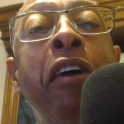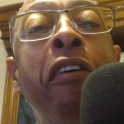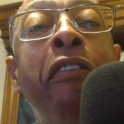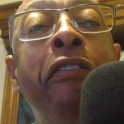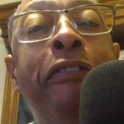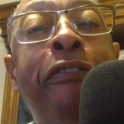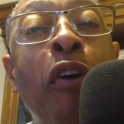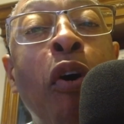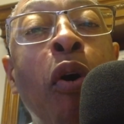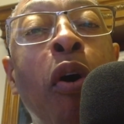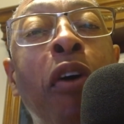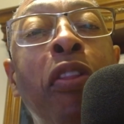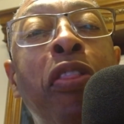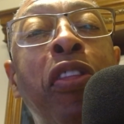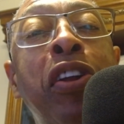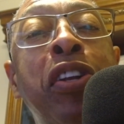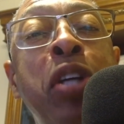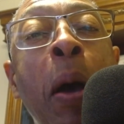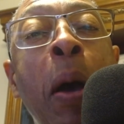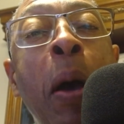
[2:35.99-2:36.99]
for
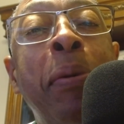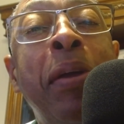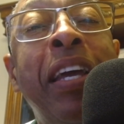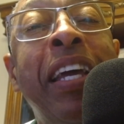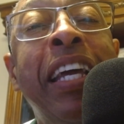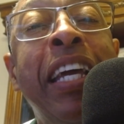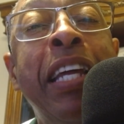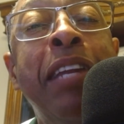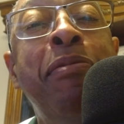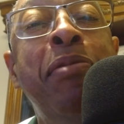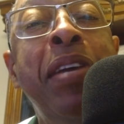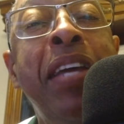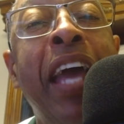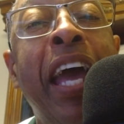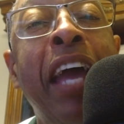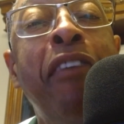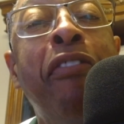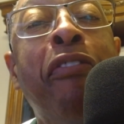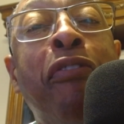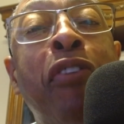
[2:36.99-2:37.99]
the
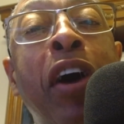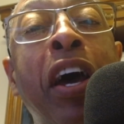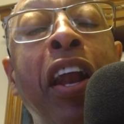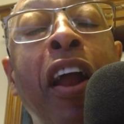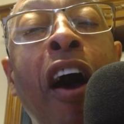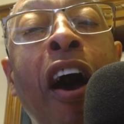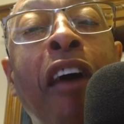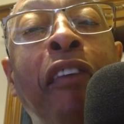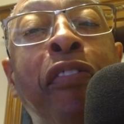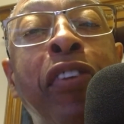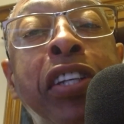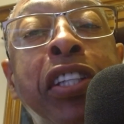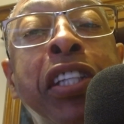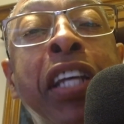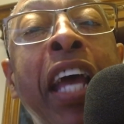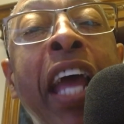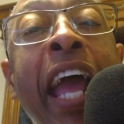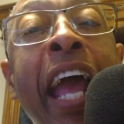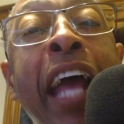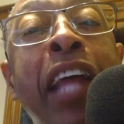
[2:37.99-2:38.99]
WNBA front office
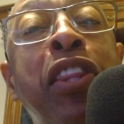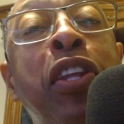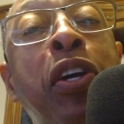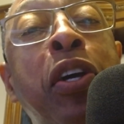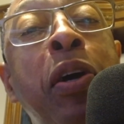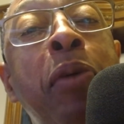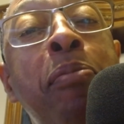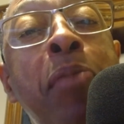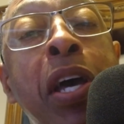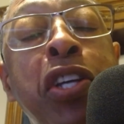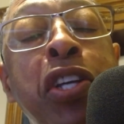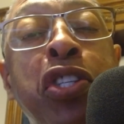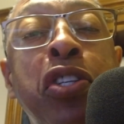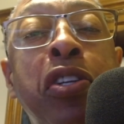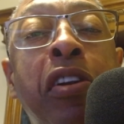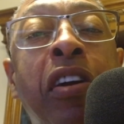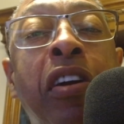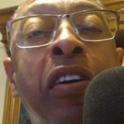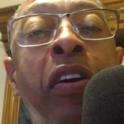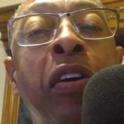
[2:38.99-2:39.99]
and the
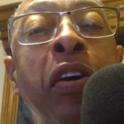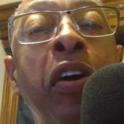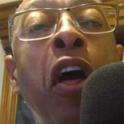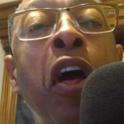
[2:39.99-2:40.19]
commissioner.